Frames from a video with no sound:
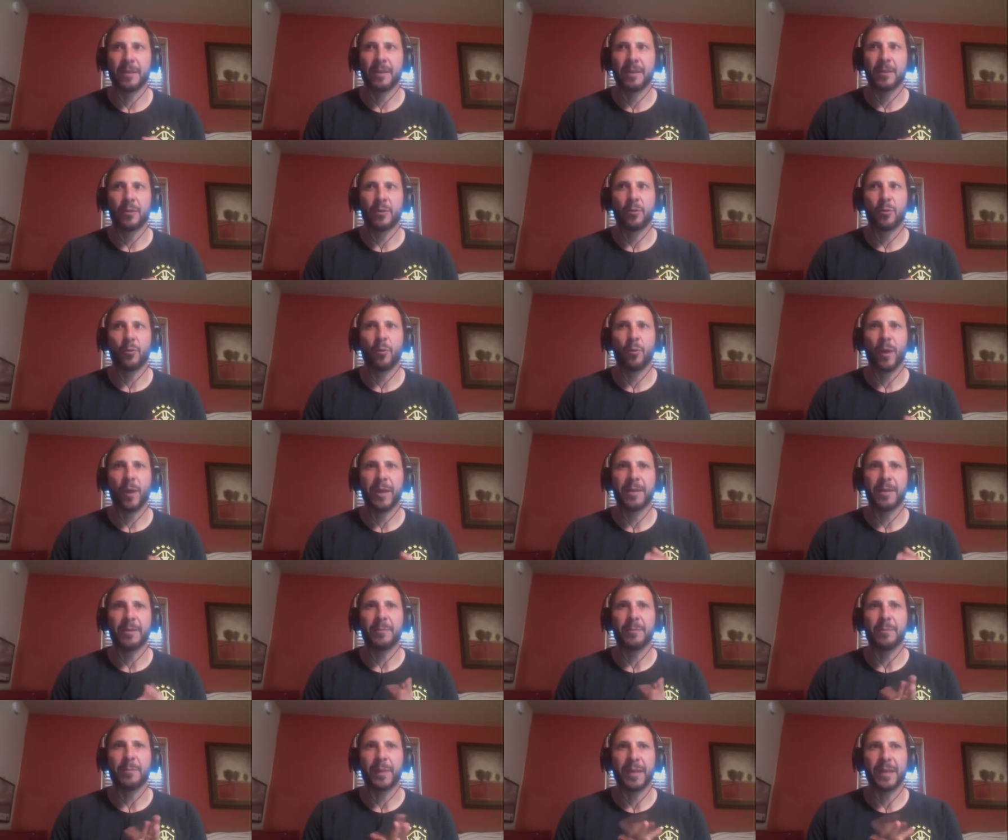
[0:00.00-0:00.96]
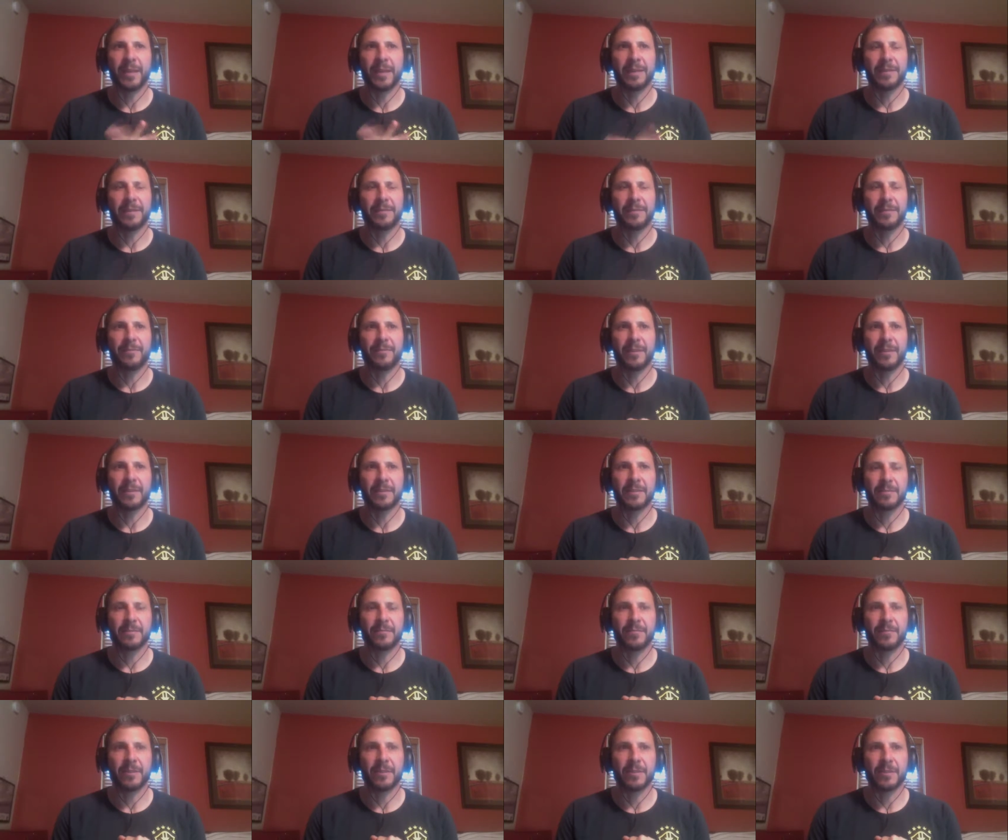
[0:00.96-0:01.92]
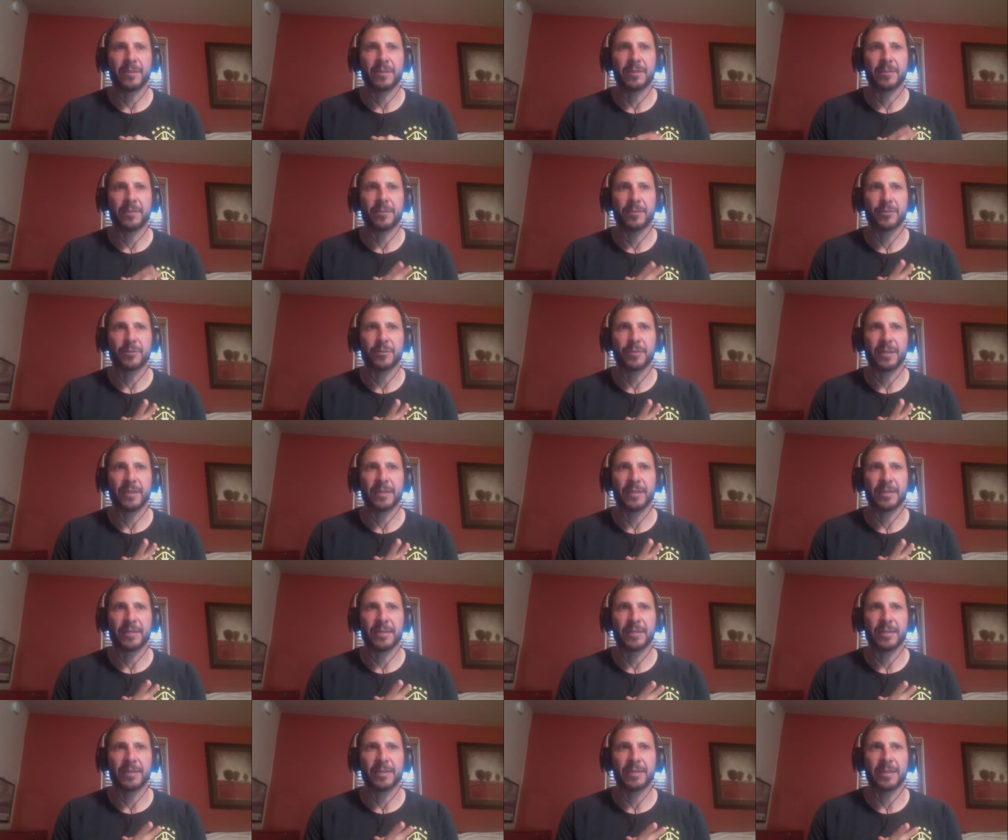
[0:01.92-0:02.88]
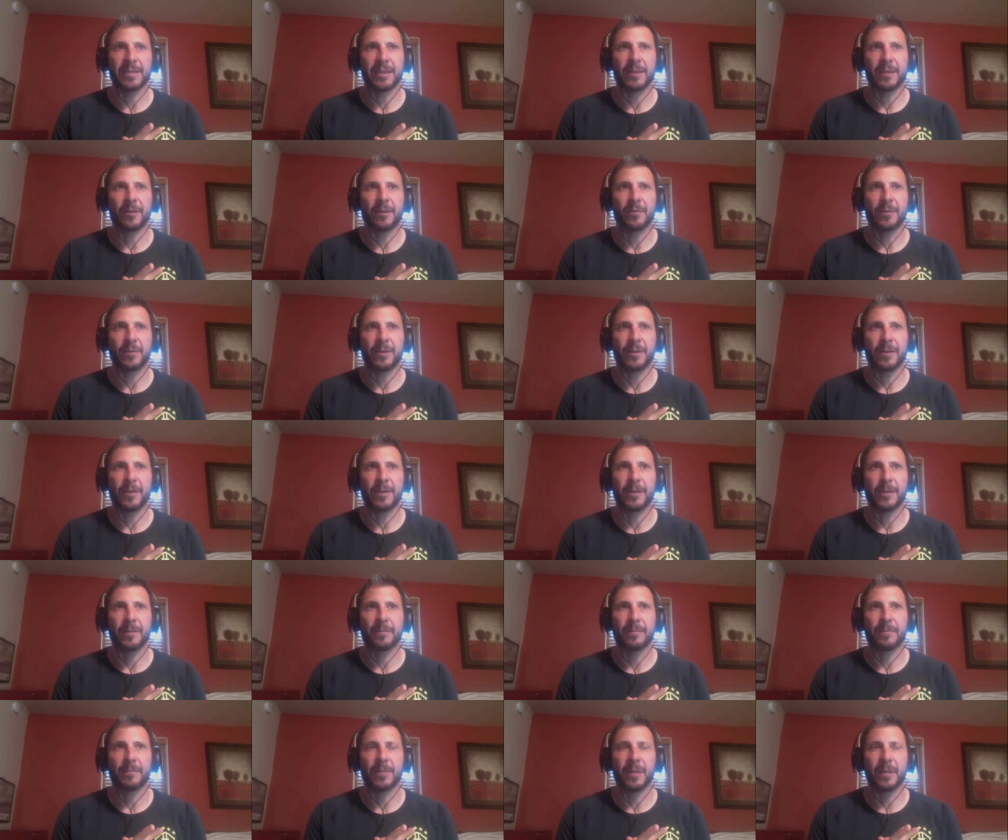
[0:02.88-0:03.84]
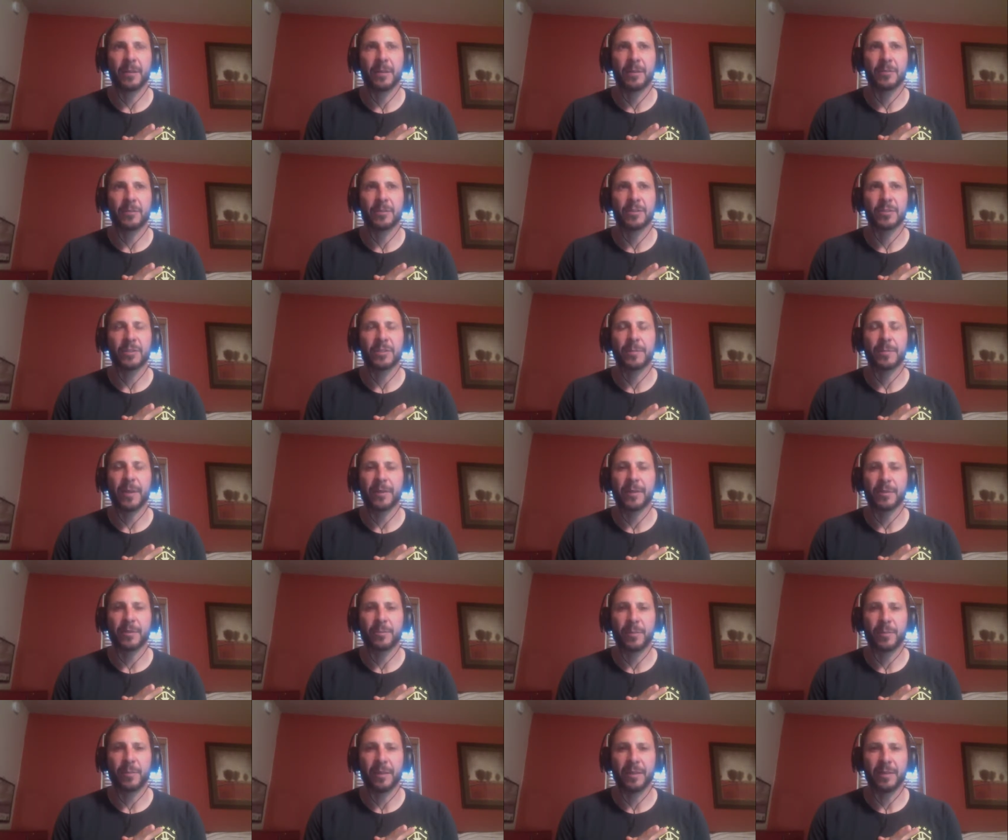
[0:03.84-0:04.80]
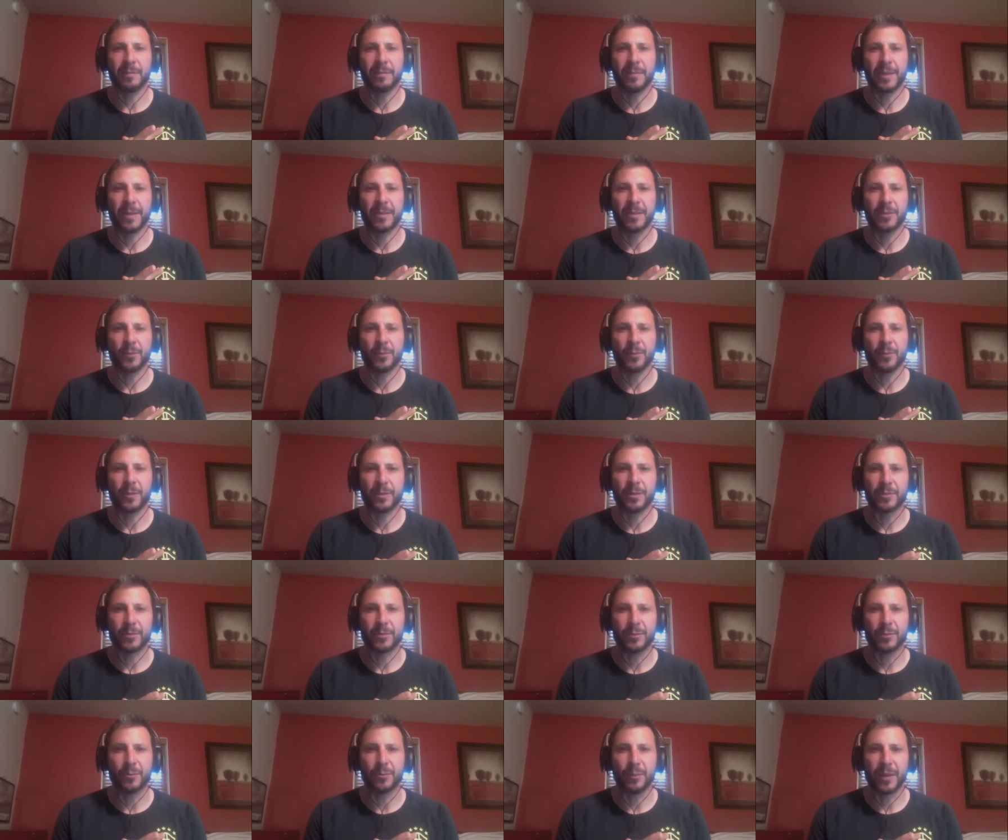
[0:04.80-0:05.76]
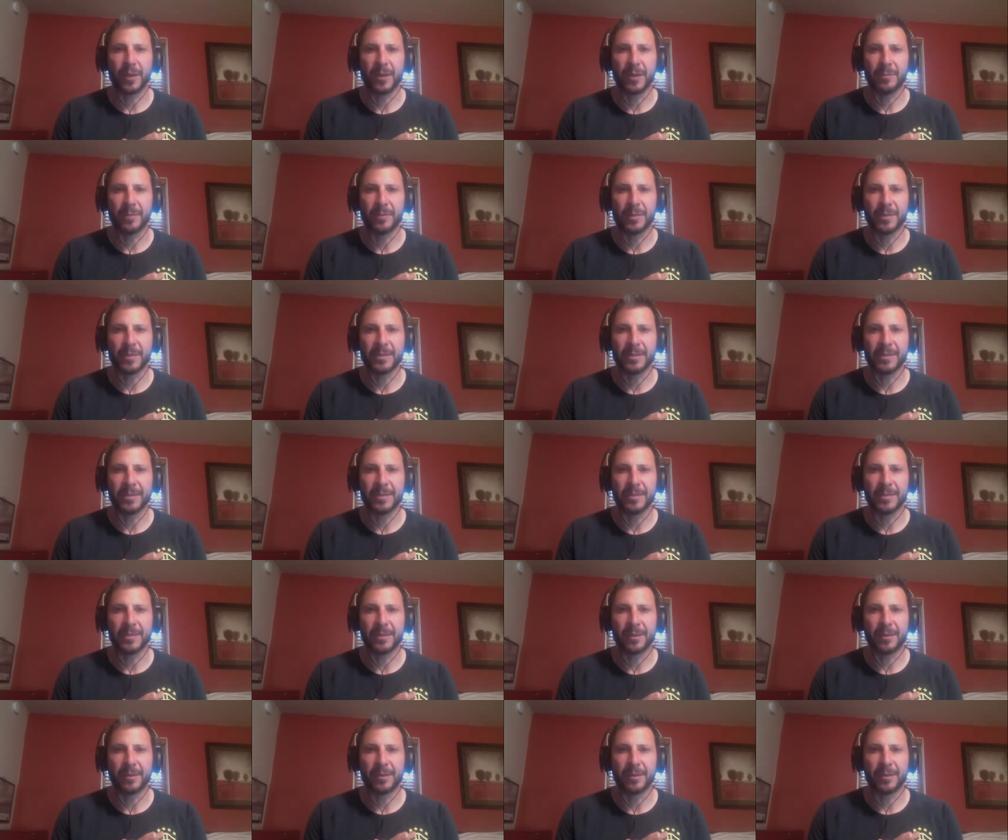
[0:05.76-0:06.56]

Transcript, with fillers: quite a bit in the fitness, fitness industry, as he's now um just about to be a mentor at two brain business dot